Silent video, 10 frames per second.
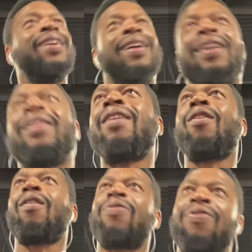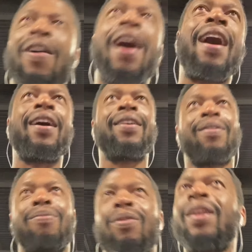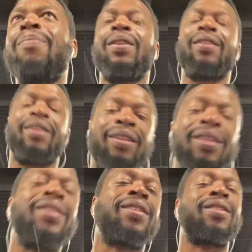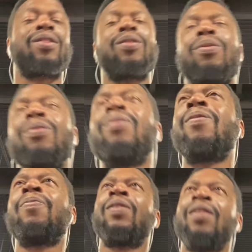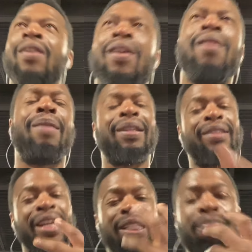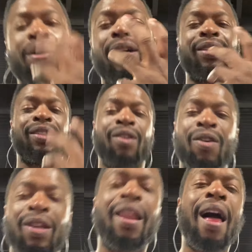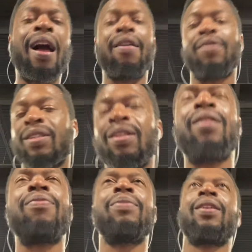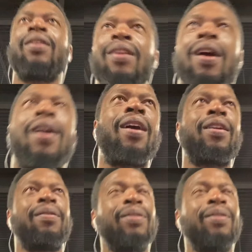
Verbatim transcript: And they are fire, bro. They've been delicious, too. My taste buds is all alive and stuff, man. Now I got to...